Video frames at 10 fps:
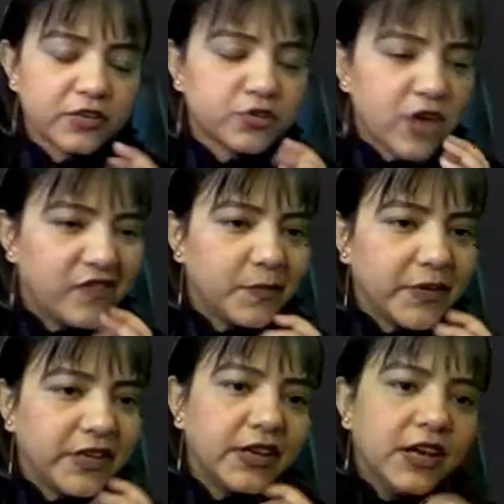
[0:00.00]
Okay, so I will
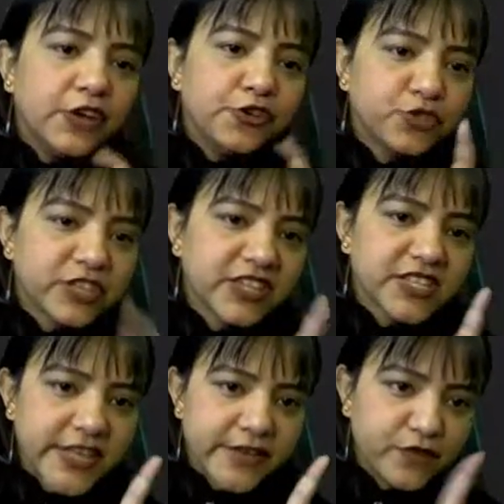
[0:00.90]
be using
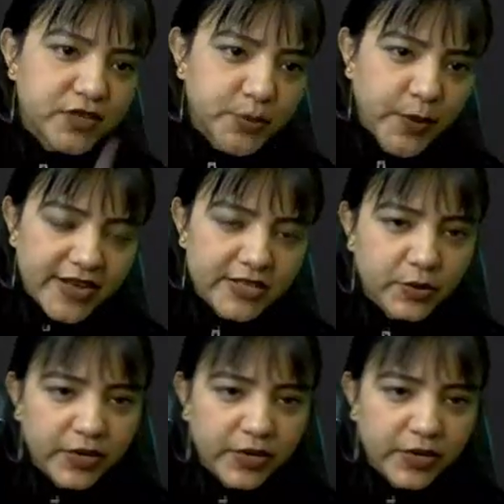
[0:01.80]
the same word twice.